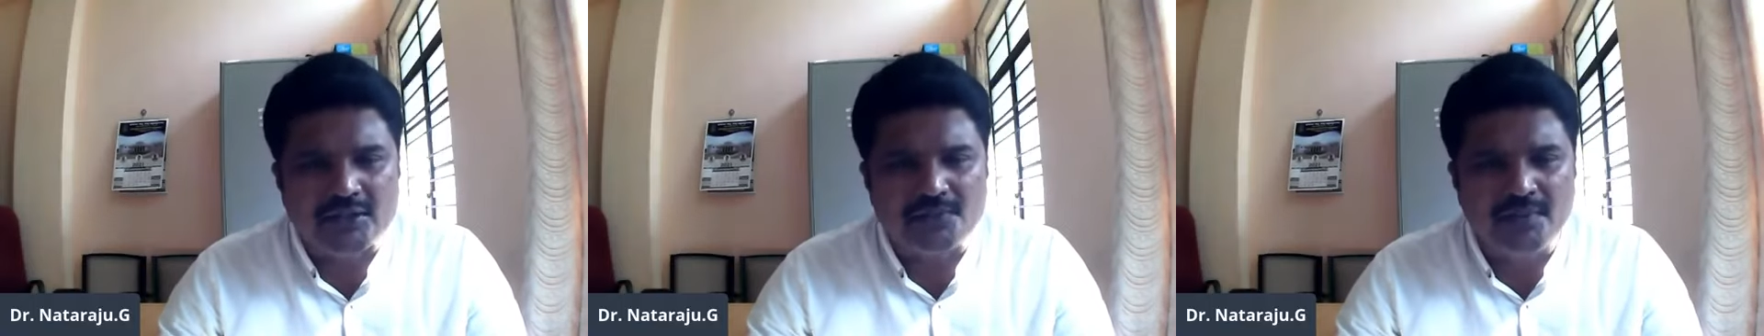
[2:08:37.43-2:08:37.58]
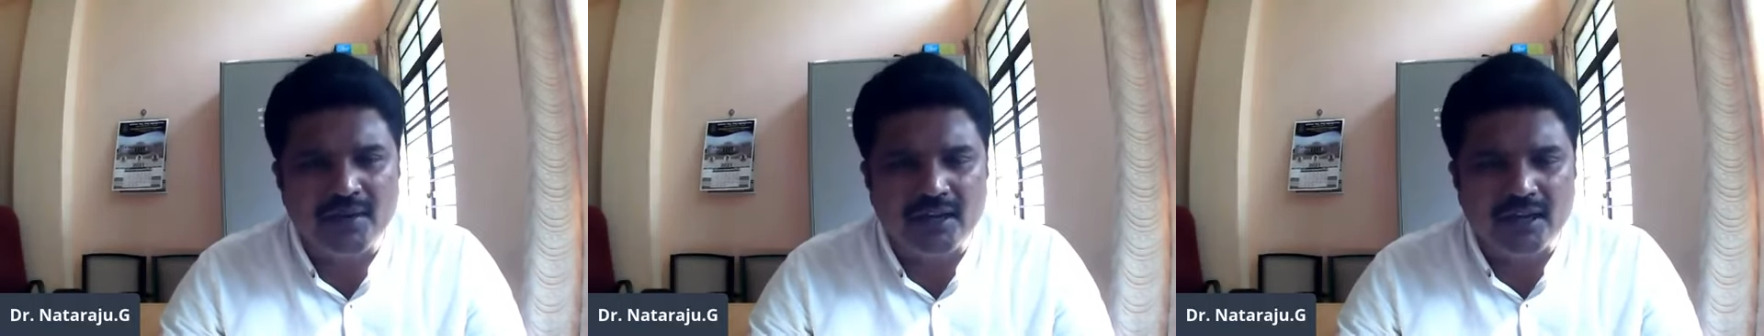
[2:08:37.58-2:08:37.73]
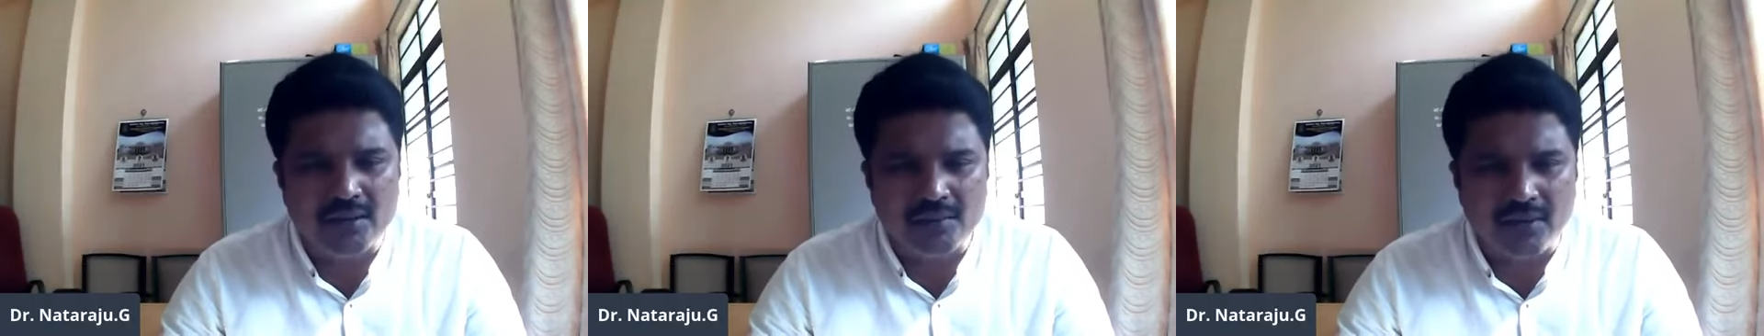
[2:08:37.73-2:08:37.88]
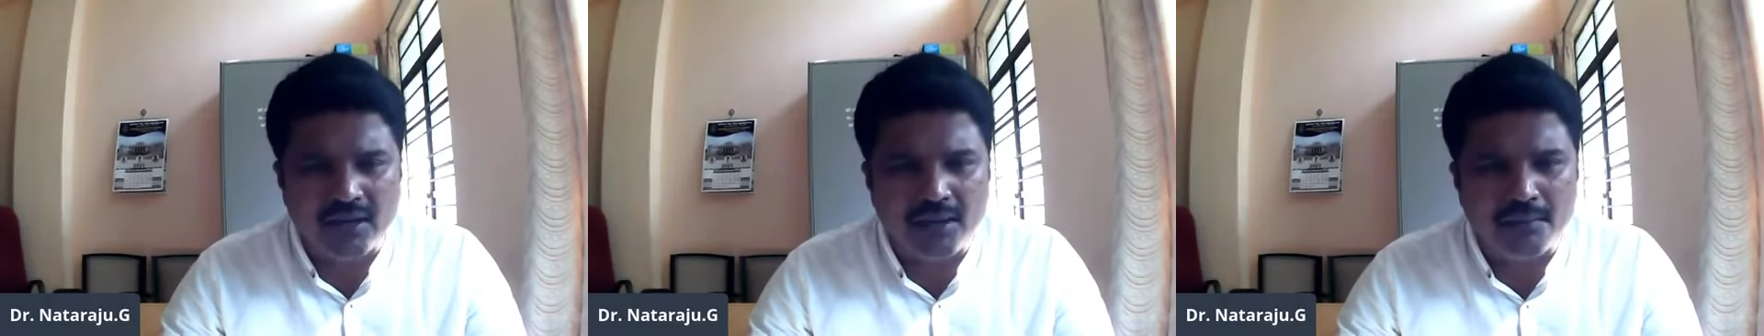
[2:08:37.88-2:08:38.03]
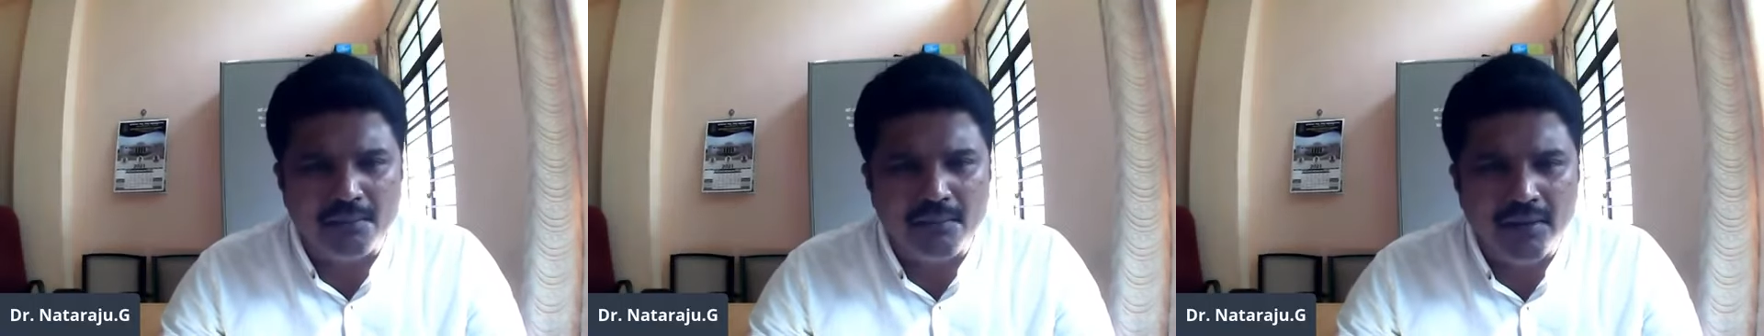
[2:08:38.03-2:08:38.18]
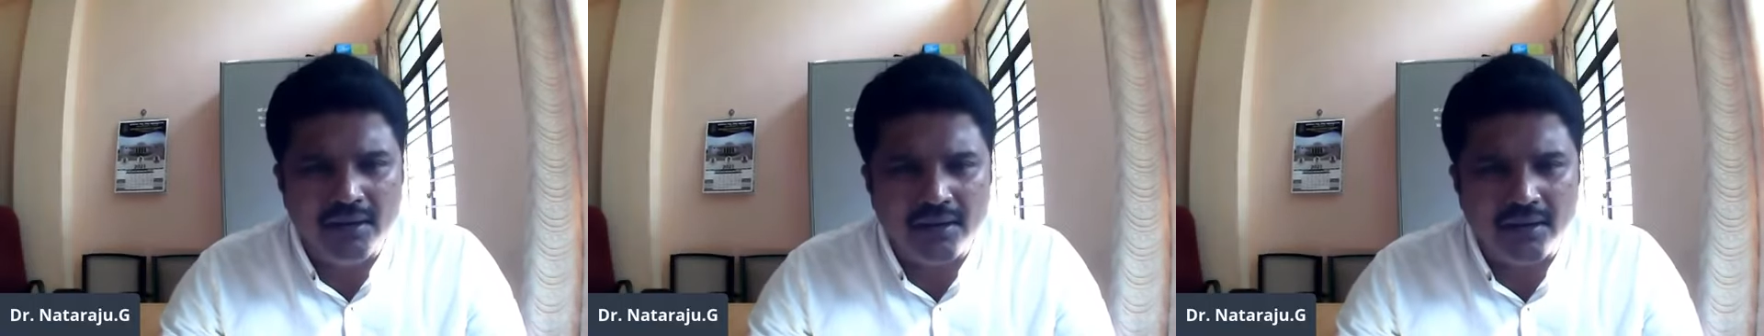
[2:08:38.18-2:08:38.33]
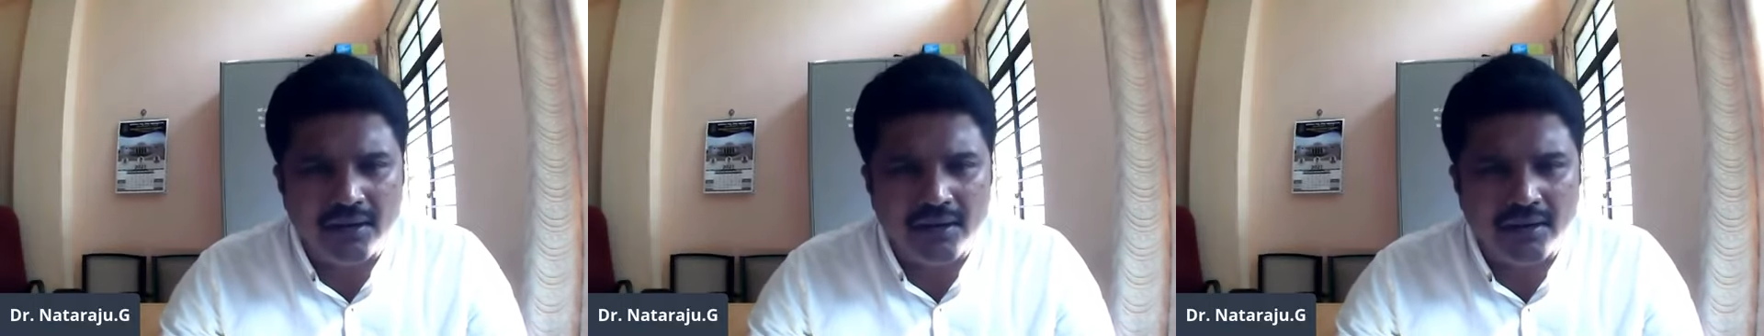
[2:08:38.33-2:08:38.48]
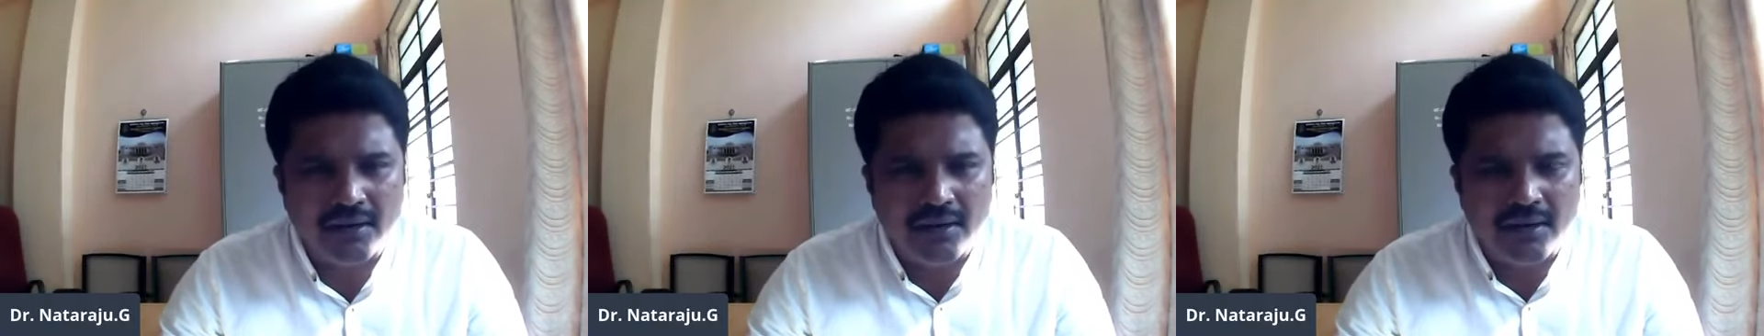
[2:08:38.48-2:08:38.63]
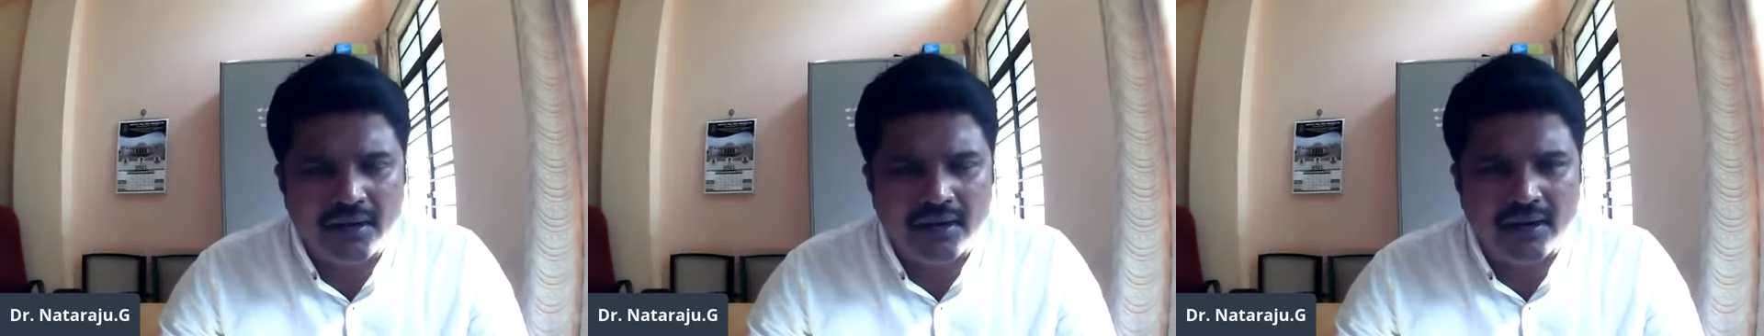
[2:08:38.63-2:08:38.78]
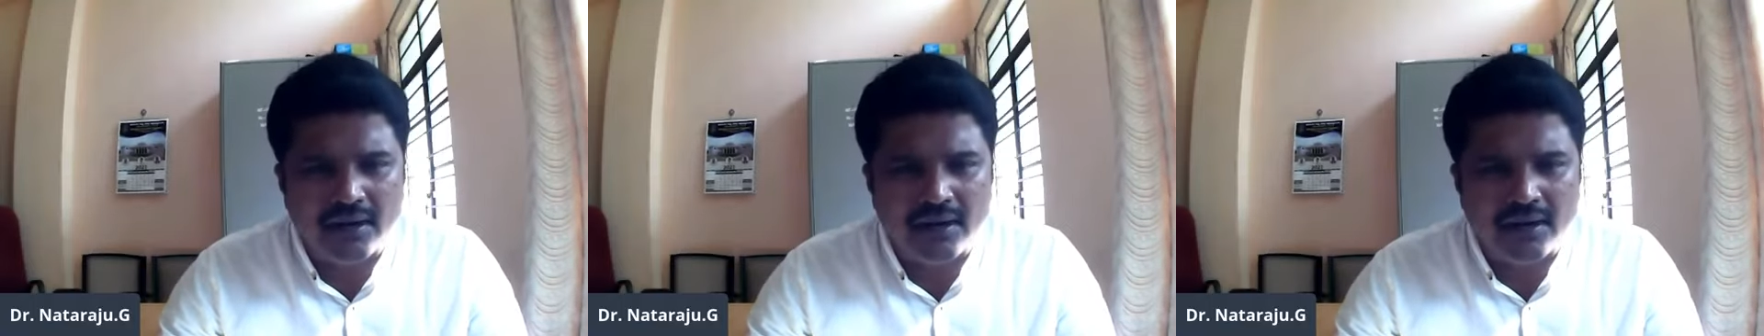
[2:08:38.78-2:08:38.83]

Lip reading: has become a mere,